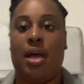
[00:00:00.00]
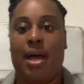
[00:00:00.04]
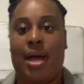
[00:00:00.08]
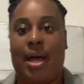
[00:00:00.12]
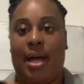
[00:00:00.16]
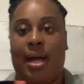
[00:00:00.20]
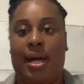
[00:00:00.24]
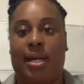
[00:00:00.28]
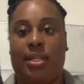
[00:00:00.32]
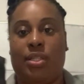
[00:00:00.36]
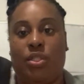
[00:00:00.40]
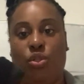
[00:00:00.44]
I
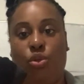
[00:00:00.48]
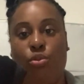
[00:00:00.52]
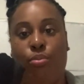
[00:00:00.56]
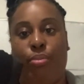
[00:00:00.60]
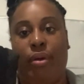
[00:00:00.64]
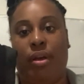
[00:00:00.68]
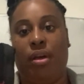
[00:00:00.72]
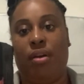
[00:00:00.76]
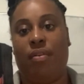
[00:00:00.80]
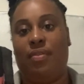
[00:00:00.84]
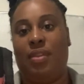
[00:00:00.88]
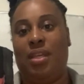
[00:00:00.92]
got 2
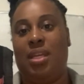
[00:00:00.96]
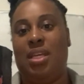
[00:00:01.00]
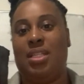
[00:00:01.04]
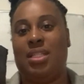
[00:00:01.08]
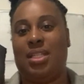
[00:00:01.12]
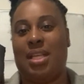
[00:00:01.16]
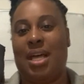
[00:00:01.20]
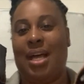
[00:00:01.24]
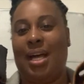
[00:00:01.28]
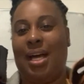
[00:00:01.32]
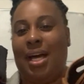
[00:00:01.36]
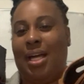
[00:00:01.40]
pair of these.
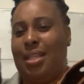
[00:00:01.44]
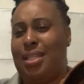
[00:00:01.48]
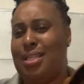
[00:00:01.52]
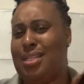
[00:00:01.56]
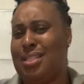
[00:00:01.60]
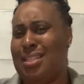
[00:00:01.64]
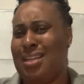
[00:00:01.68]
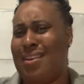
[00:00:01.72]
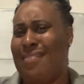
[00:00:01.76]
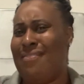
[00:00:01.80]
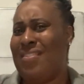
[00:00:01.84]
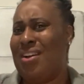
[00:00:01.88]
I got
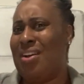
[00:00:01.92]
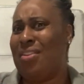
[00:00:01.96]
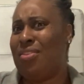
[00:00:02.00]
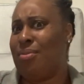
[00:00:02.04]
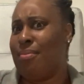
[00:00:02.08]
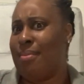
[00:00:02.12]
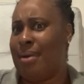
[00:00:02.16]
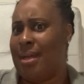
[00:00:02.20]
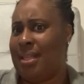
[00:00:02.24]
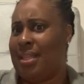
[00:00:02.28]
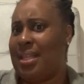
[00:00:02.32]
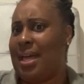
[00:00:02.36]
these, I found
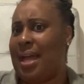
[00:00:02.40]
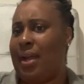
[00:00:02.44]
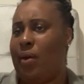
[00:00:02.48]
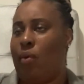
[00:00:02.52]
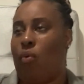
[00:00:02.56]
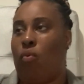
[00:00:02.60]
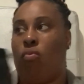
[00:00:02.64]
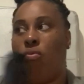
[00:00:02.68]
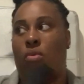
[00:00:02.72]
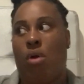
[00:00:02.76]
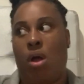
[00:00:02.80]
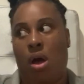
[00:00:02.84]
them at like
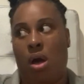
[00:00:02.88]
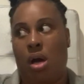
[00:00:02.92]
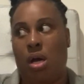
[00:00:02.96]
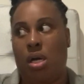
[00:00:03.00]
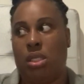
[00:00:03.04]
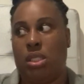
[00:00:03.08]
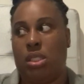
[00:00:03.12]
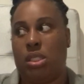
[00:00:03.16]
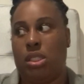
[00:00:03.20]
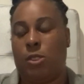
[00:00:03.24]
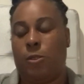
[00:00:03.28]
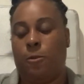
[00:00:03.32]

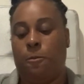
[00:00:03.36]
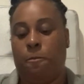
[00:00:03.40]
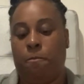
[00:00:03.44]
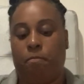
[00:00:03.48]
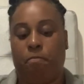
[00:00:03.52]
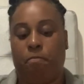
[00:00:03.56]
Ross,